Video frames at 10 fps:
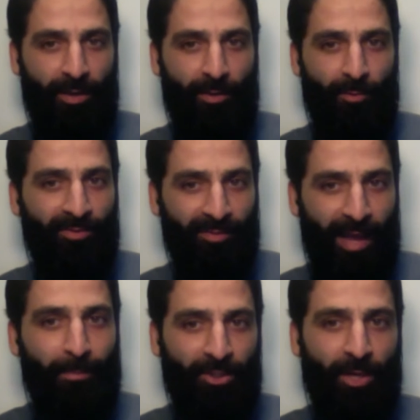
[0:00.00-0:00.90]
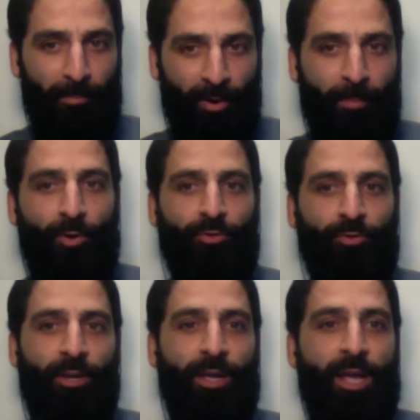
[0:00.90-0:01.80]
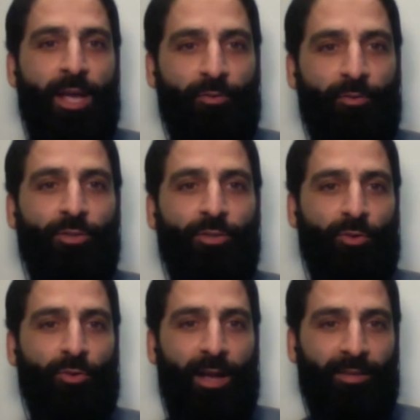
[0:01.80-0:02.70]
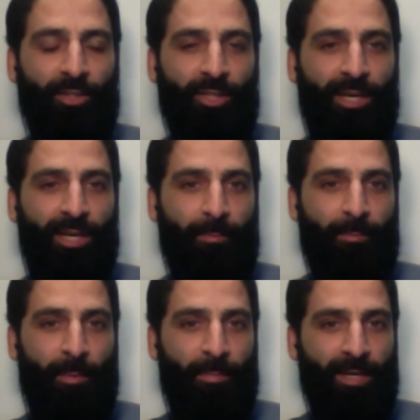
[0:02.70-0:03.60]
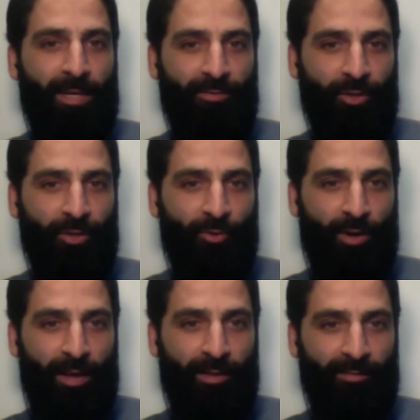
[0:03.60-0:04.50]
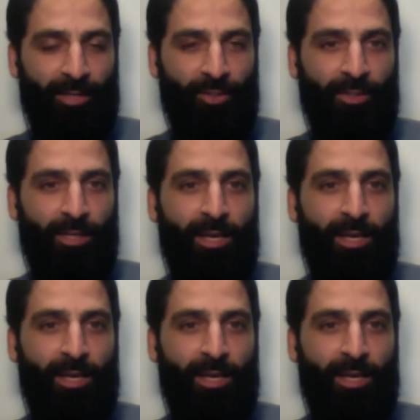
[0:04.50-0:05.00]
And we established a preparatory regional organization named the Middle East Treaty Organization,